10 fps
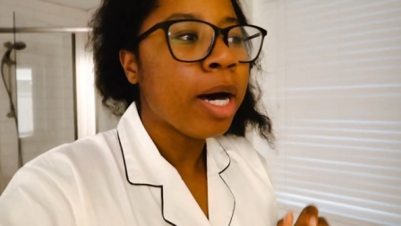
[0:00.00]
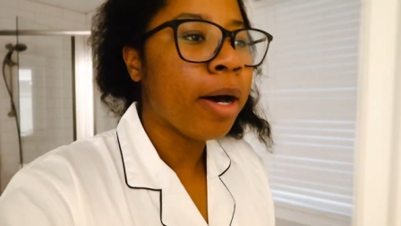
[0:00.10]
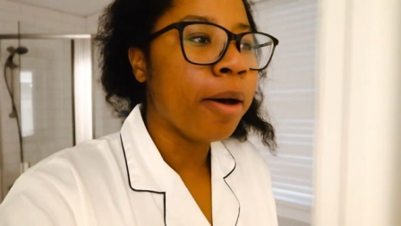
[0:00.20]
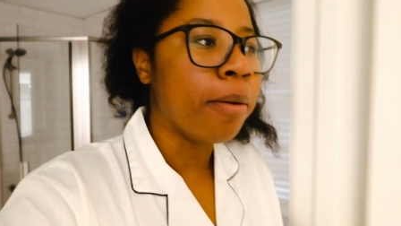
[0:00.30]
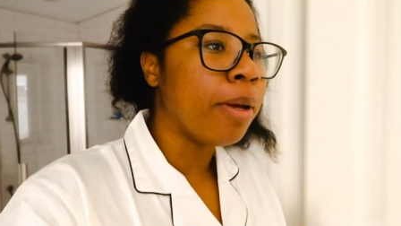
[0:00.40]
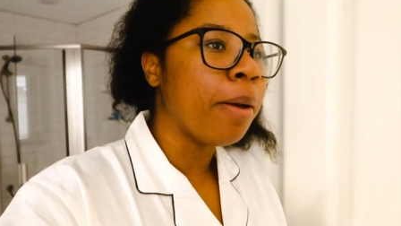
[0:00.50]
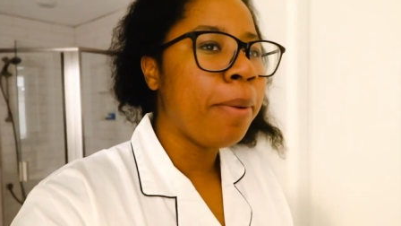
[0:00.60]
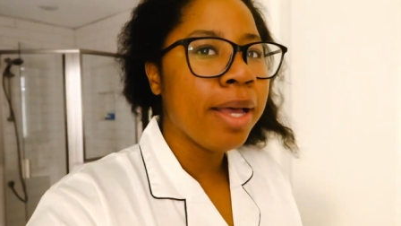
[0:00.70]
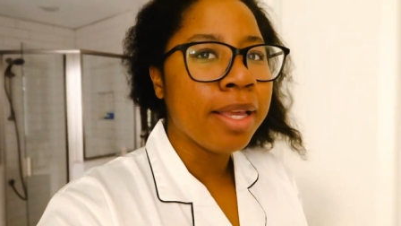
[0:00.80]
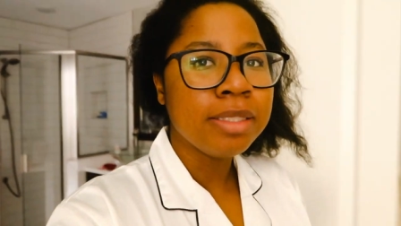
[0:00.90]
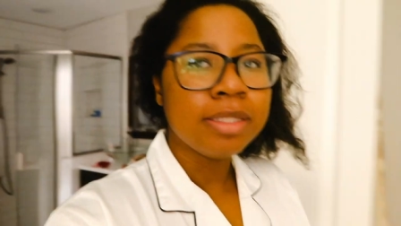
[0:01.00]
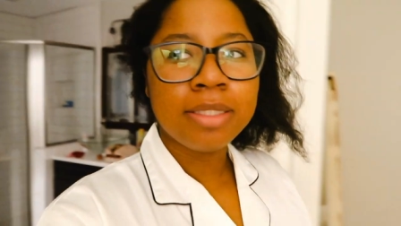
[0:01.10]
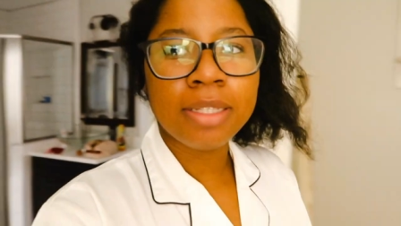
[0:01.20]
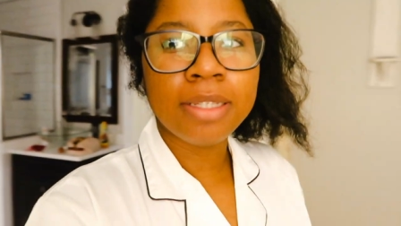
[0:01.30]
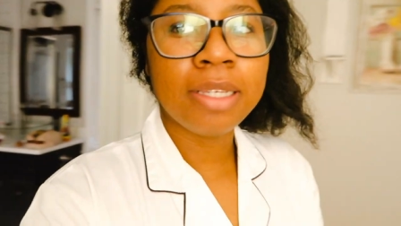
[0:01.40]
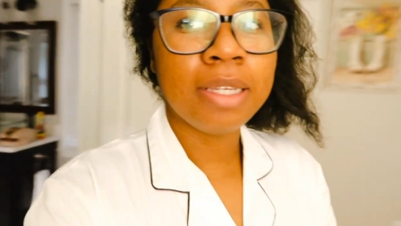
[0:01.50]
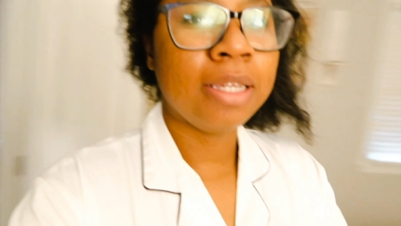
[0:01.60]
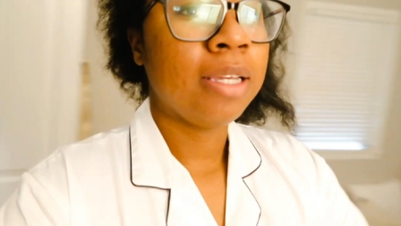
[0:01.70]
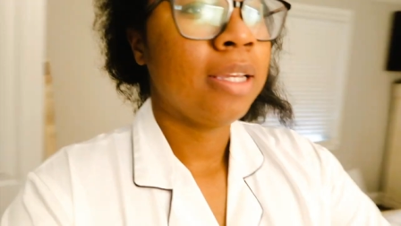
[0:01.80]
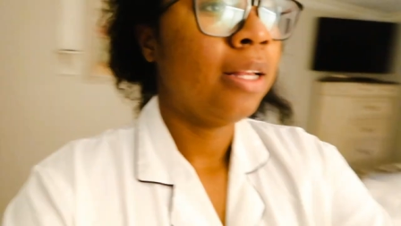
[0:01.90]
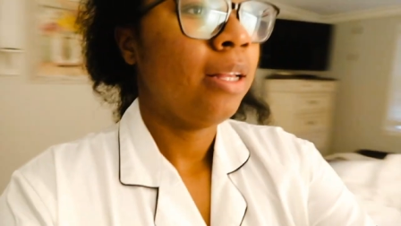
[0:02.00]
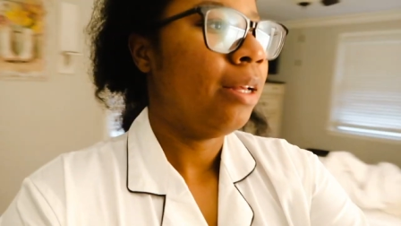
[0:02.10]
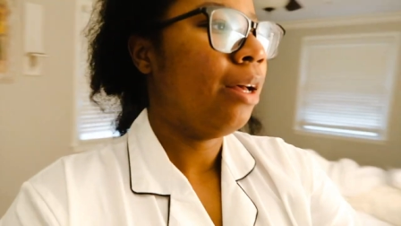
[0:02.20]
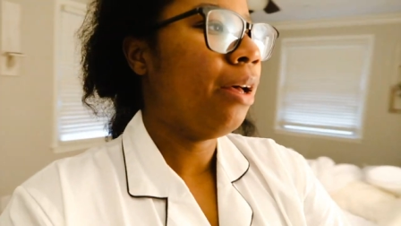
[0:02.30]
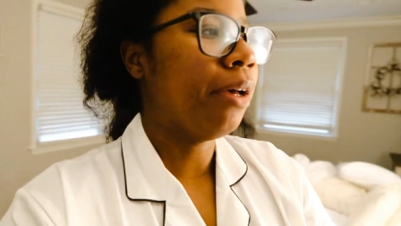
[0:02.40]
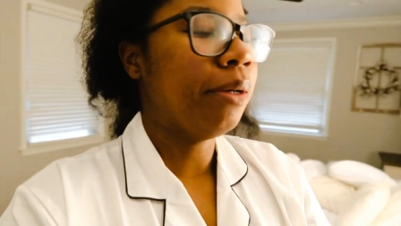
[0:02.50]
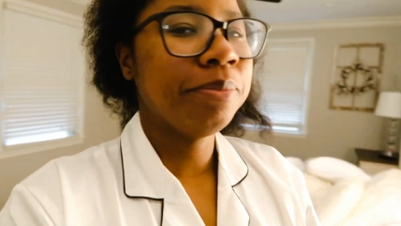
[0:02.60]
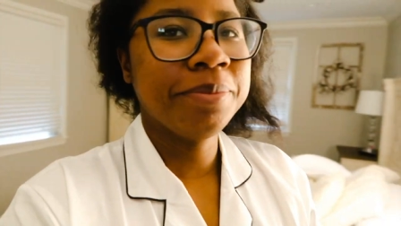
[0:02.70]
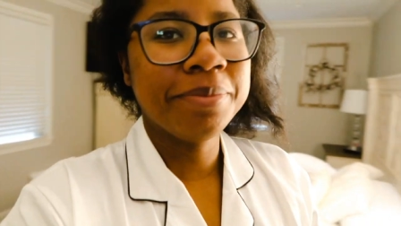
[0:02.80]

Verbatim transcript: Um, but um,